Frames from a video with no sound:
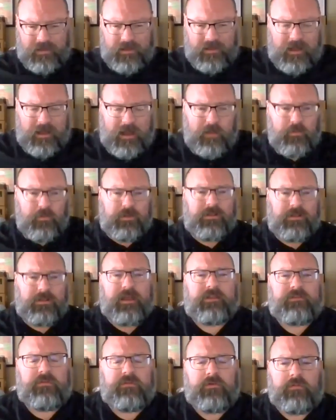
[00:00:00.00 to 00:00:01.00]
I would
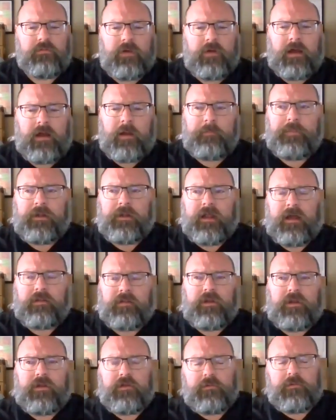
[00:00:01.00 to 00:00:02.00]
like to put
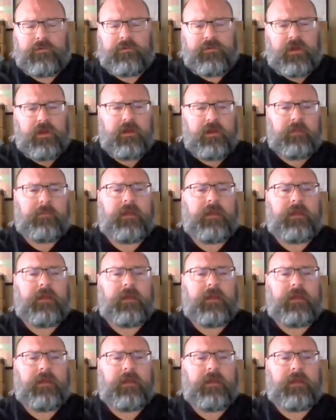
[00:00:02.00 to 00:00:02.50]
out there, you were talking